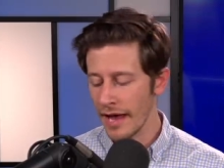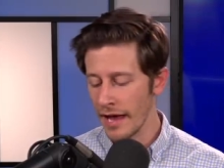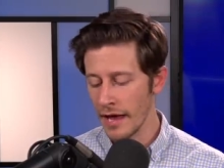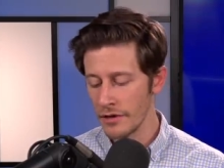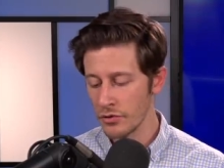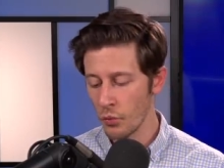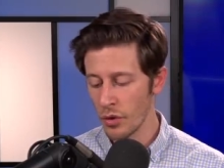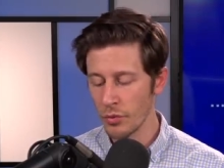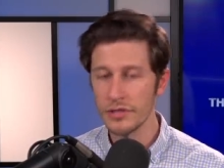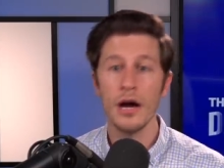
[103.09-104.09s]
And
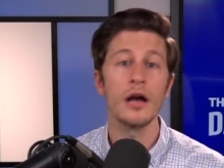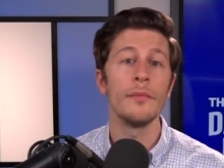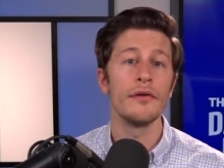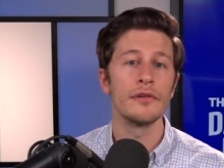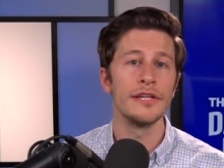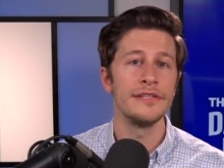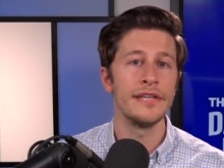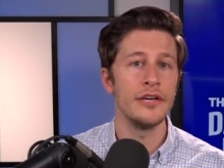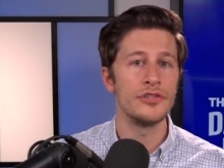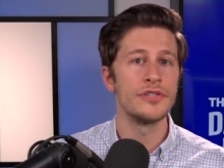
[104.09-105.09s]
when we talk about
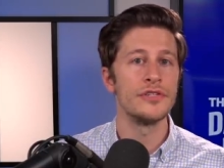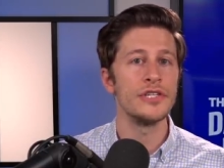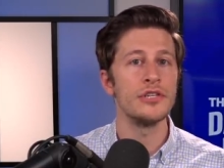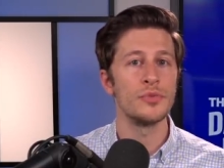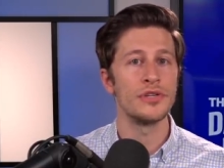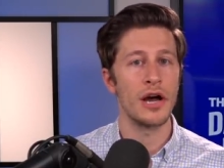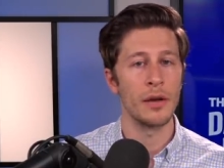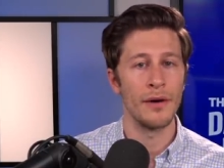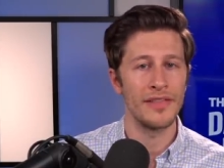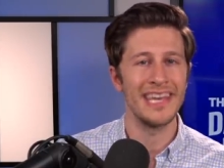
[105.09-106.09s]
contagious disease, we talk
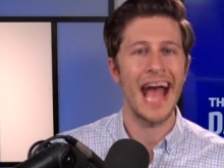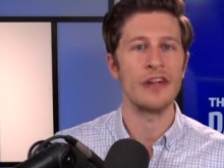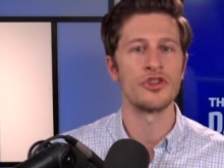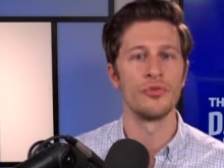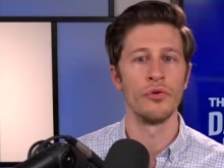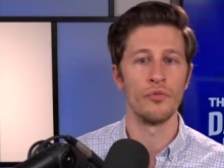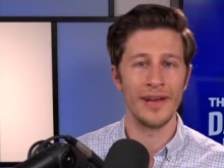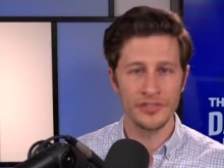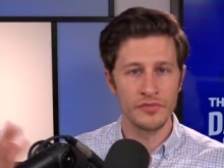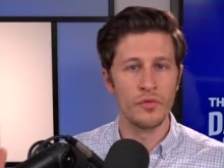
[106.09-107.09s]
about the natural
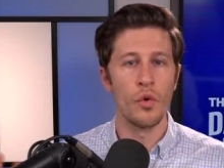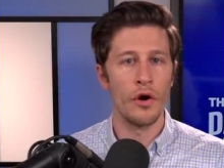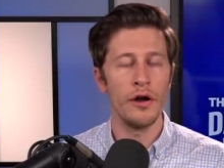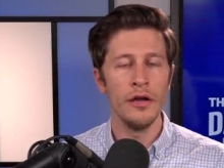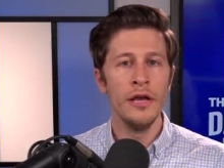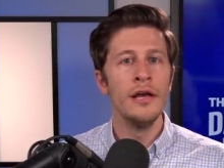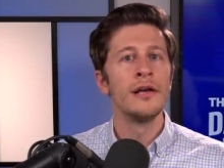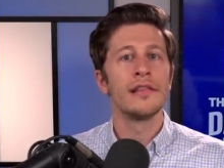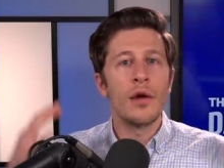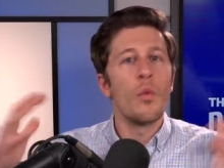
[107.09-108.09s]
reservoir.
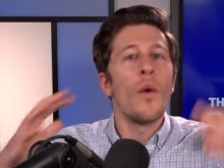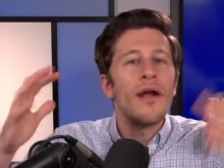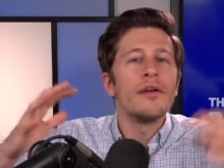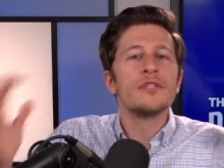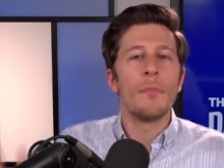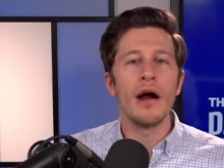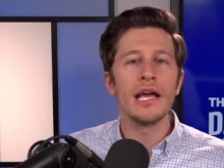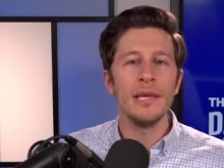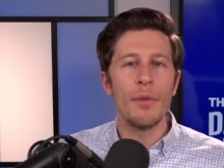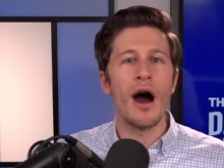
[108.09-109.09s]
Like, where is
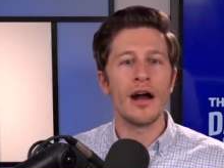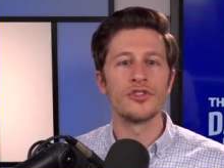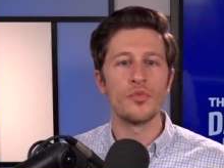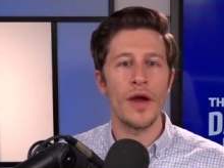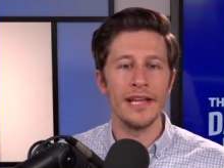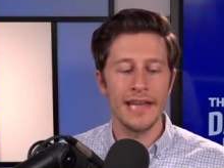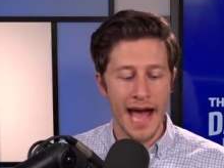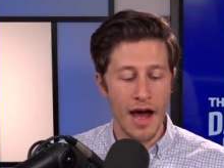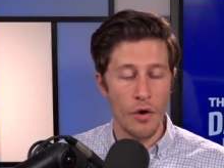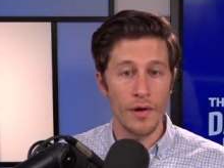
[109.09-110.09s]
monkeypox right
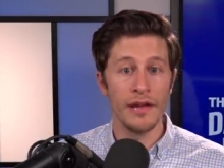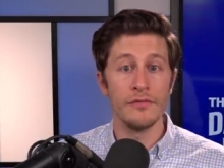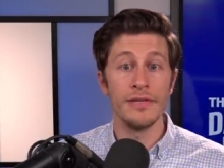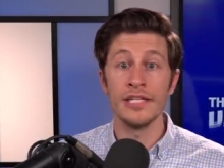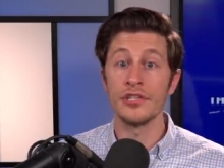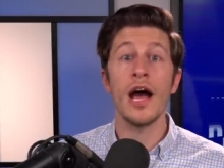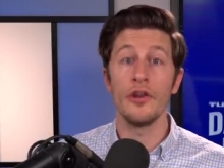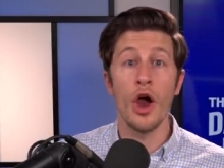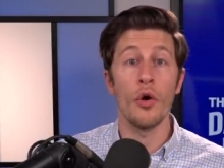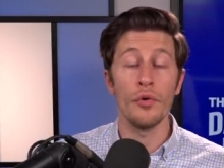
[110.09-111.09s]
now? It, it's not
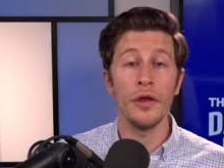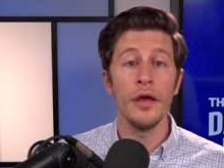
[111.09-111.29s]
known,